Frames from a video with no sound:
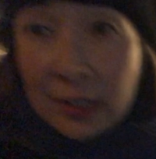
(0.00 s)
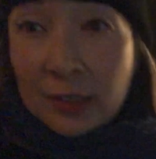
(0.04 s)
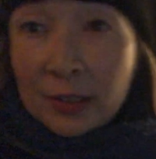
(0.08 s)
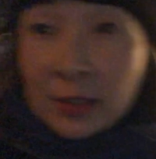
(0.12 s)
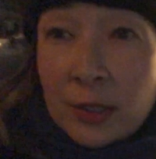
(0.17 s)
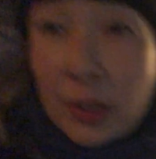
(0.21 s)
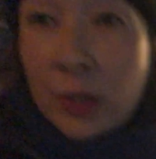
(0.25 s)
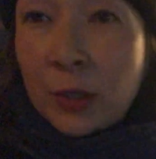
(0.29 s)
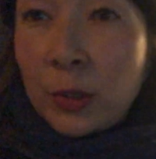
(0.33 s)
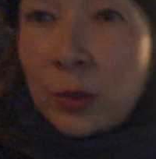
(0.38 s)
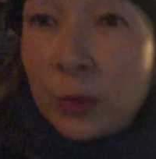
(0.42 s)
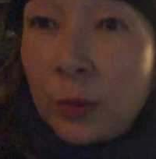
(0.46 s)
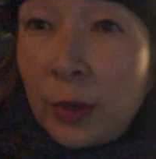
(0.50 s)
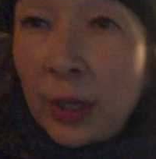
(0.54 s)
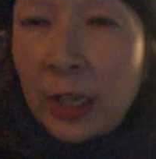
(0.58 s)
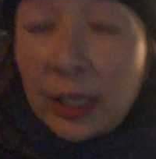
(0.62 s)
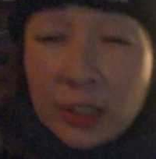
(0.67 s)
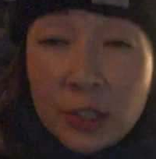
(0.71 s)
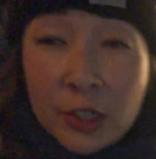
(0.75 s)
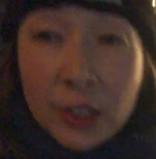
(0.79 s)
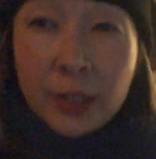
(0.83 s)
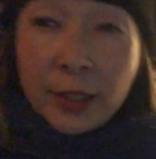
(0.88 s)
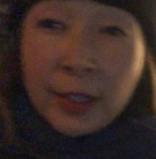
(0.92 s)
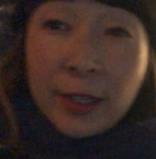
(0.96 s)
So we
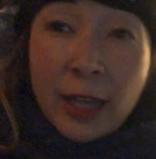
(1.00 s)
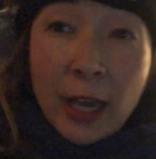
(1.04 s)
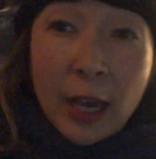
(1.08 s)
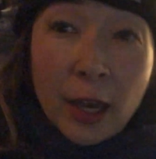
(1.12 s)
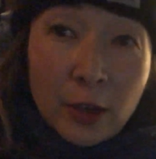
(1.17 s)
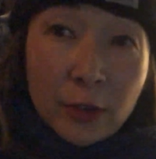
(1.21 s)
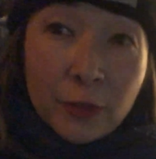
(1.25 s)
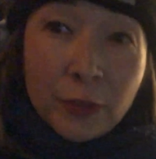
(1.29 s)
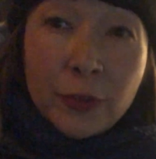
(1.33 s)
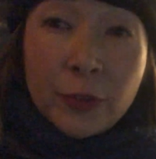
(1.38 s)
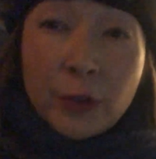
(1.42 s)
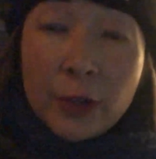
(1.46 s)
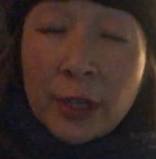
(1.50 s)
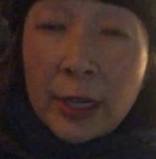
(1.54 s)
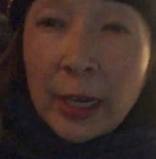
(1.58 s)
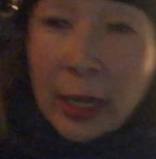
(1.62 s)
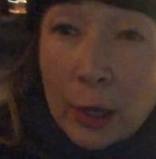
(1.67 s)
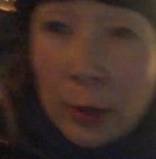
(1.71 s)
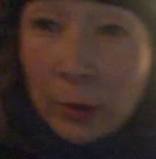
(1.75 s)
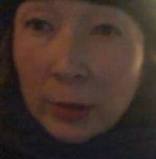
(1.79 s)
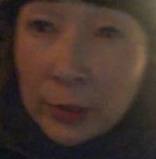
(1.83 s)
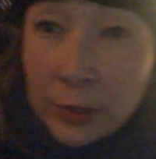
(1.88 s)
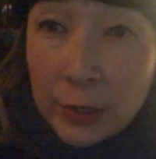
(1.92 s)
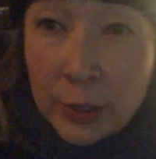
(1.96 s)
chilled out for an
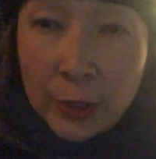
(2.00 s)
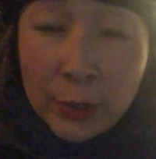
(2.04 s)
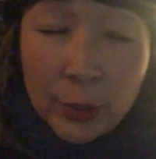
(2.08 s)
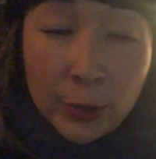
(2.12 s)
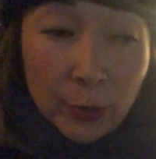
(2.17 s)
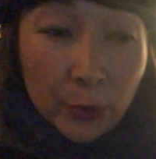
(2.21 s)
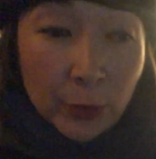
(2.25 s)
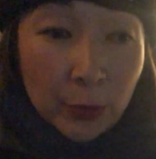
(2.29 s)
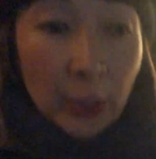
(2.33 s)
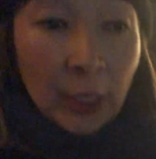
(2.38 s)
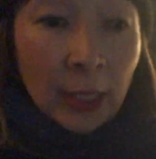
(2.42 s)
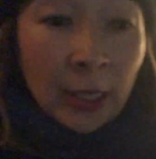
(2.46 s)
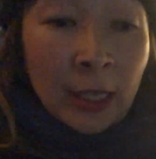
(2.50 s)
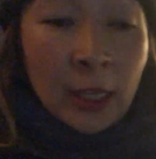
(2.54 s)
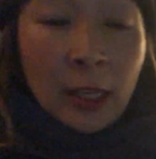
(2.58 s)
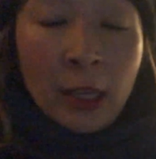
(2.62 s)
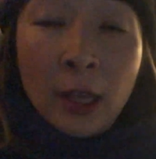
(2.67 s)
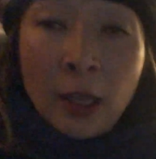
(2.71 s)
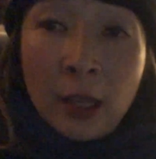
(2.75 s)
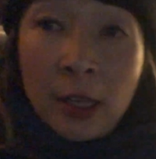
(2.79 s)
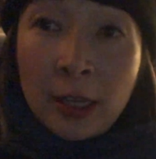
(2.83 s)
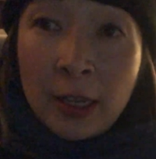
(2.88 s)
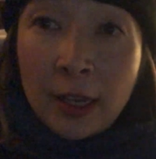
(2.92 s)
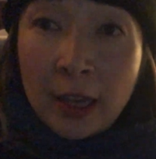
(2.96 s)
hour or two,
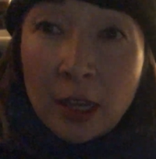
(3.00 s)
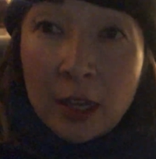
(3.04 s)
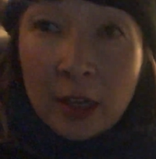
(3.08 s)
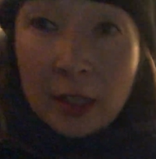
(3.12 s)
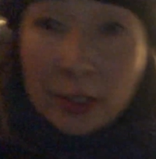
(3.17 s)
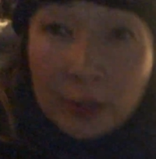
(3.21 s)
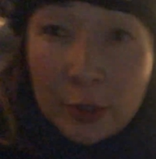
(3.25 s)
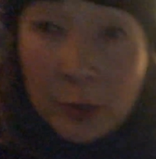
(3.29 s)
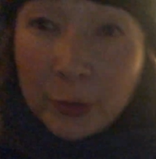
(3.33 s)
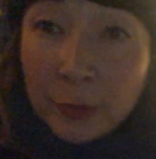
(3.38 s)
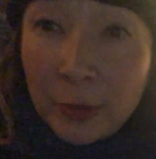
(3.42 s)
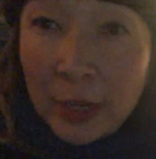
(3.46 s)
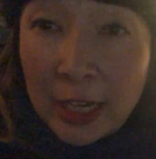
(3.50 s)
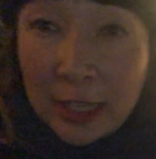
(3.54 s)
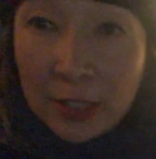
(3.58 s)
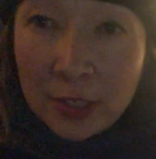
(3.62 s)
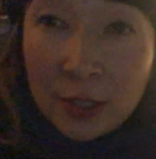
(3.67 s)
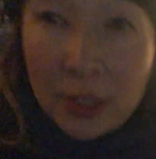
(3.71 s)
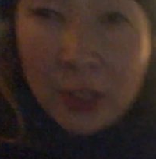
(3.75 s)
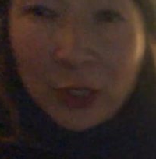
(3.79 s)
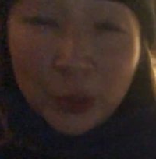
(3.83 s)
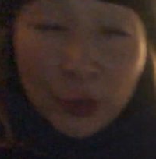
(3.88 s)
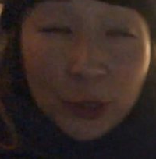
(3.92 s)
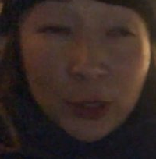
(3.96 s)
got a little rest.
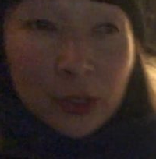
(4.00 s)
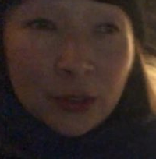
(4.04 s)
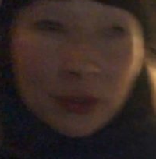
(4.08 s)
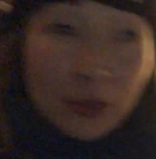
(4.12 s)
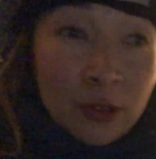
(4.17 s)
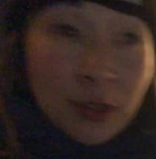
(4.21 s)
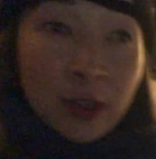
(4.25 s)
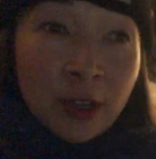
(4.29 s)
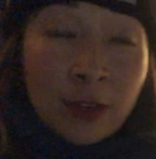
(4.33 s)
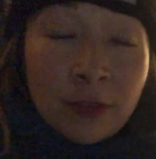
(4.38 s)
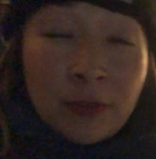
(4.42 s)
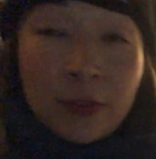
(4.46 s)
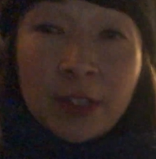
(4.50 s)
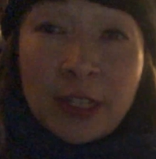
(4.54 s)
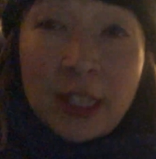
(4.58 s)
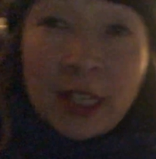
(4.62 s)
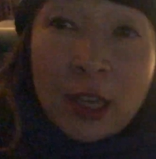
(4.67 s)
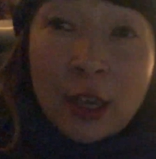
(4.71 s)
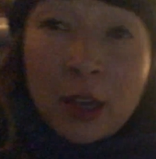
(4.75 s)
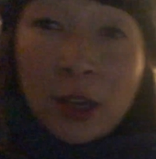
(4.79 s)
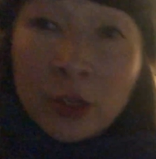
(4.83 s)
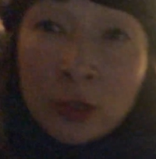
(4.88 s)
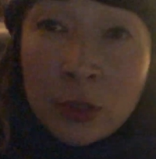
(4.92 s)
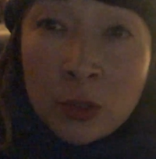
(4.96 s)
The girls are not feeling
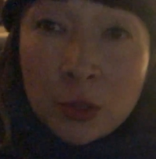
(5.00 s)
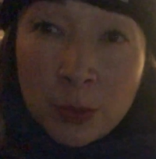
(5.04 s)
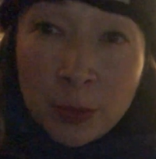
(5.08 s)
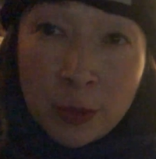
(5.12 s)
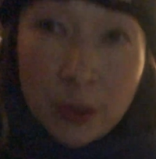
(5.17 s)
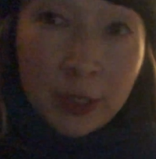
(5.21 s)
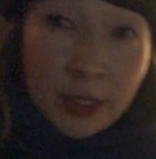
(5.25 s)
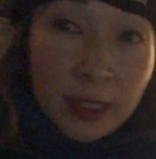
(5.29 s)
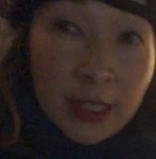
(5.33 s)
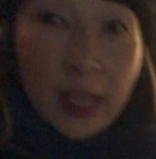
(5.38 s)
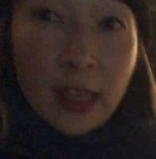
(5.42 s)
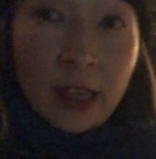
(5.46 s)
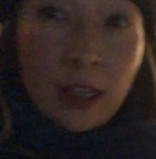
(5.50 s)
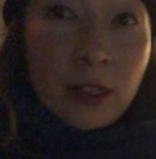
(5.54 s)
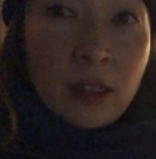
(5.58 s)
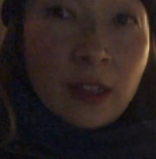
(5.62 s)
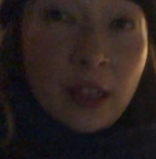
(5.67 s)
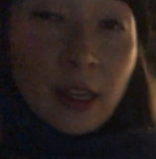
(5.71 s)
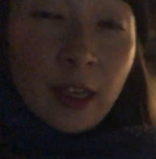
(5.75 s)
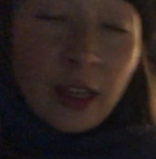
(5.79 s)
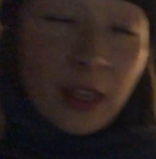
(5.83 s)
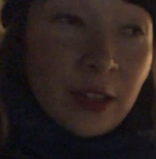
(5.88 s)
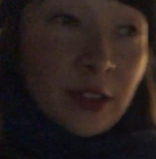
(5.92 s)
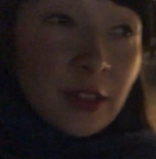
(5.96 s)
100%.
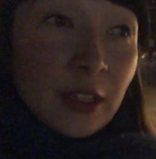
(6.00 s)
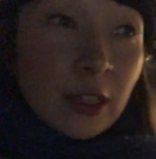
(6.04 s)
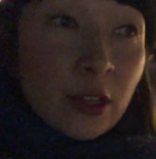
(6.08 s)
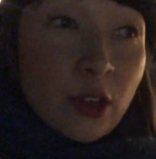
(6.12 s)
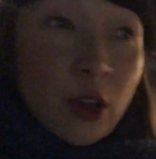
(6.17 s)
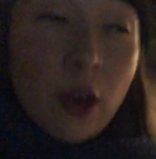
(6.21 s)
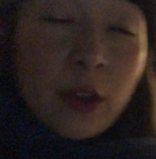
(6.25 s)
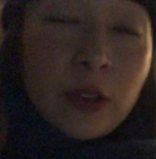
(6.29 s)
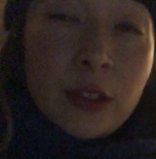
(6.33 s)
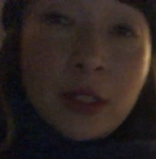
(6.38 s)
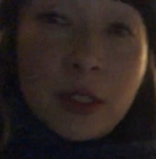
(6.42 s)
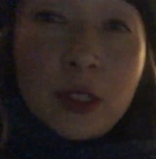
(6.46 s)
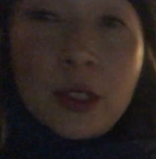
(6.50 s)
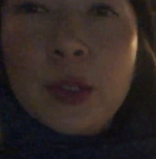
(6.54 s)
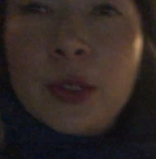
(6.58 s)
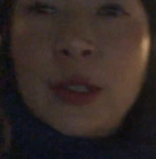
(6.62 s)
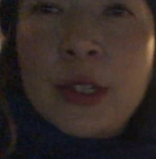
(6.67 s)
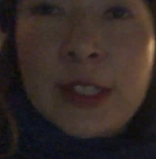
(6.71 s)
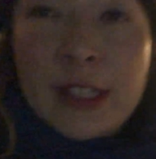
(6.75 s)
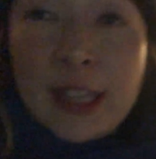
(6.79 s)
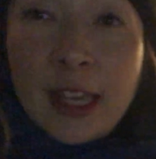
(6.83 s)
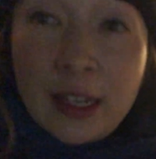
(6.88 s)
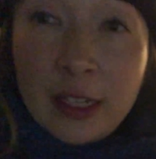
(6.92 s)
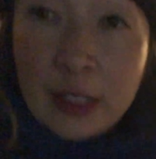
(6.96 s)
I think the altitude
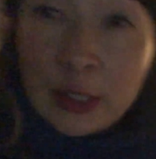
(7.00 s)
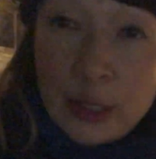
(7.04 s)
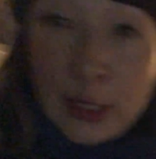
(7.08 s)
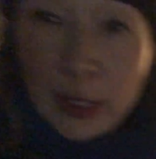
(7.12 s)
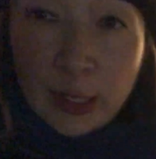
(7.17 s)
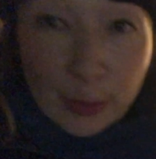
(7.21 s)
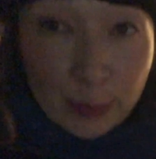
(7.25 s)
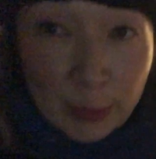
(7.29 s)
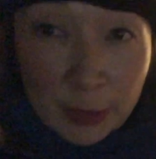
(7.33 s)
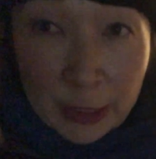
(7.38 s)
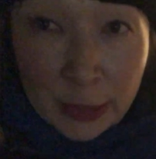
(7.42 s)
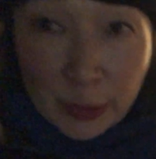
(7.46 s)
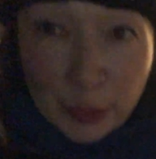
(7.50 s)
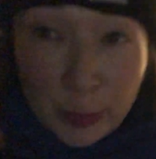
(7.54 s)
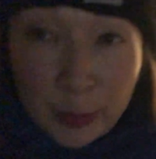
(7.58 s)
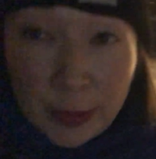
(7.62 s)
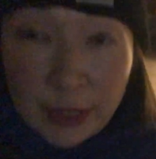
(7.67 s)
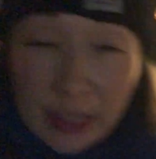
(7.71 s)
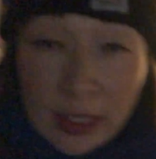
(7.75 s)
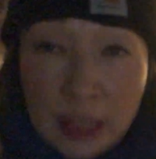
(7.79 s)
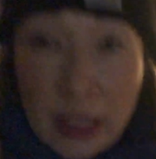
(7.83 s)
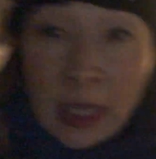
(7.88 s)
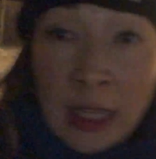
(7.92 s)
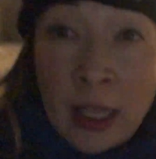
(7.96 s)
is getting to them a little
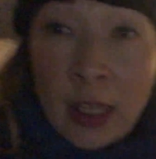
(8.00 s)
bit.